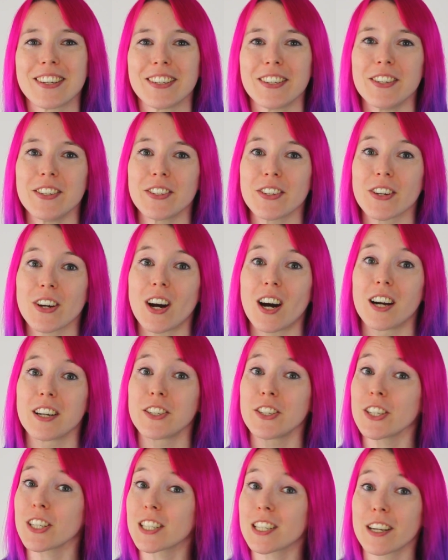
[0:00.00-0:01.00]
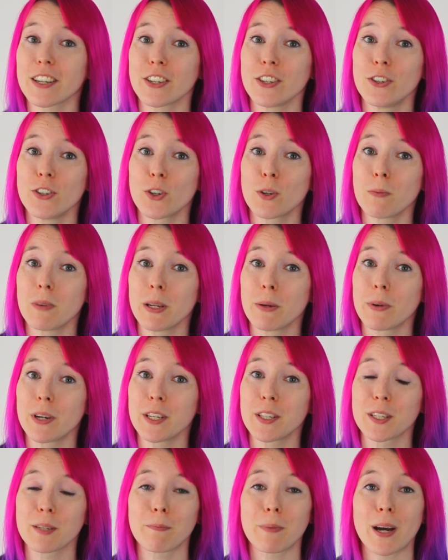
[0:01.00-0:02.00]
can use your card just like you normally
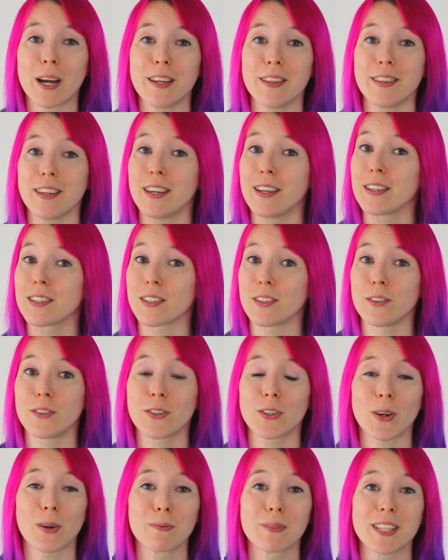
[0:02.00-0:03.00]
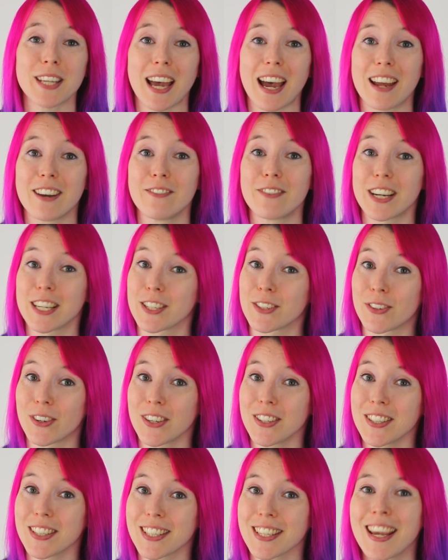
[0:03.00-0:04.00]
would to buy things in shops and
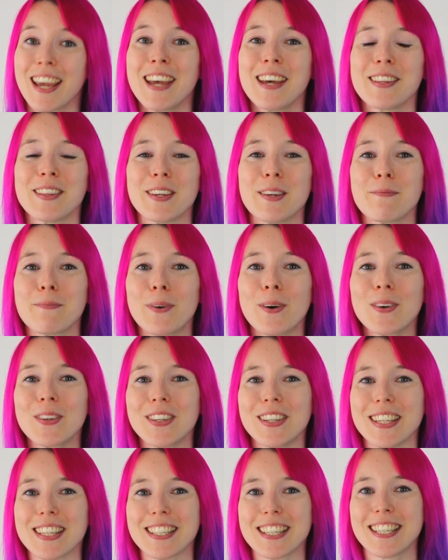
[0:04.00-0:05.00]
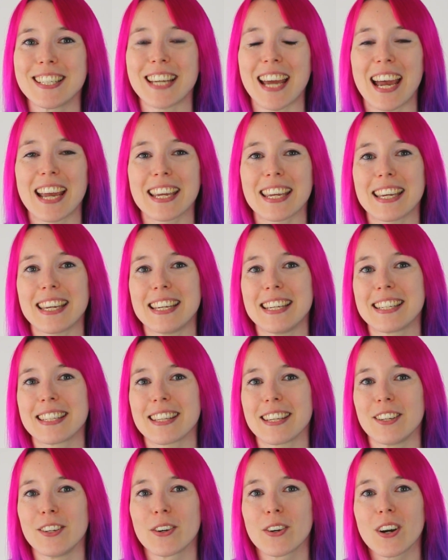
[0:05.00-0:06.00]
restaurants. The important thing to check is
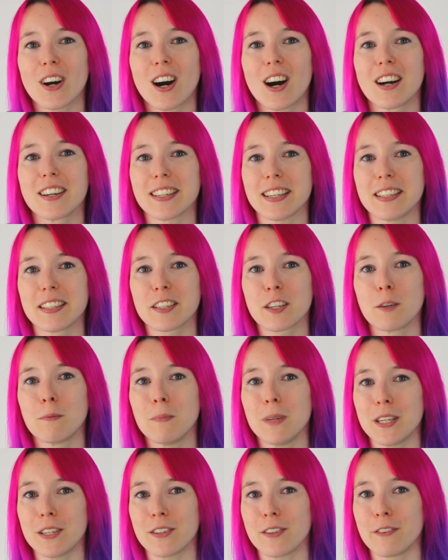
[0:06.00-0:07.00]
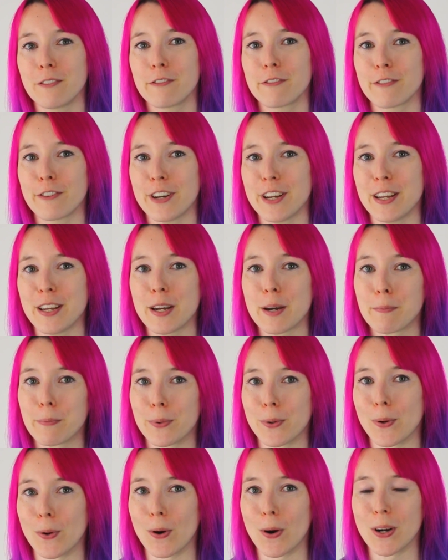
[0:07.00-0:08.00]
that your card is commission-free
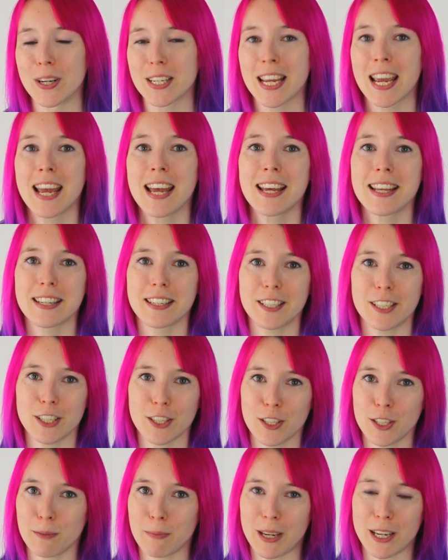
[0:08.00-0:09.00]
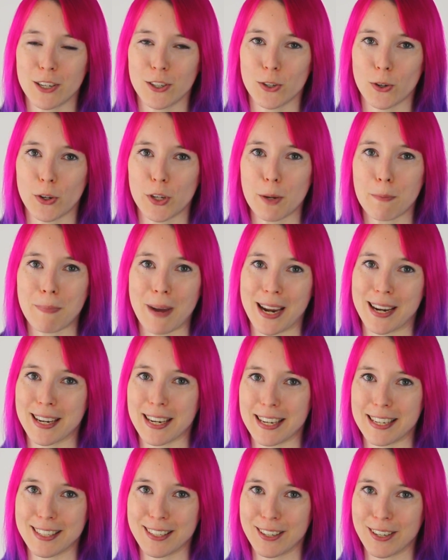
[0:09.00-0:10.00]
abroad, just to make sure your bank
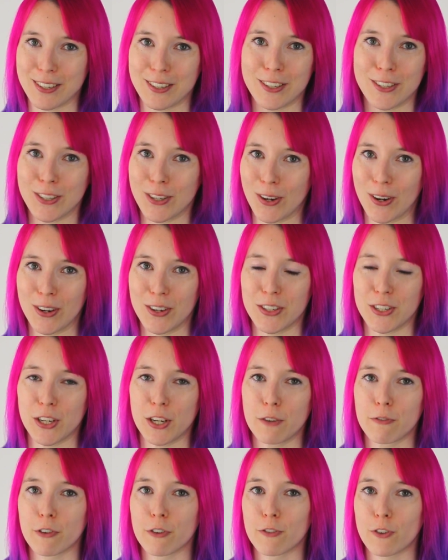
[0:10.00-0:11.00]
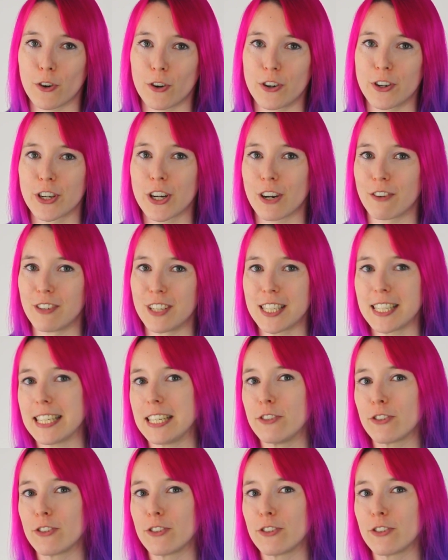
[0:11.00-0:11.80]
isn't going to charge you for foreign currency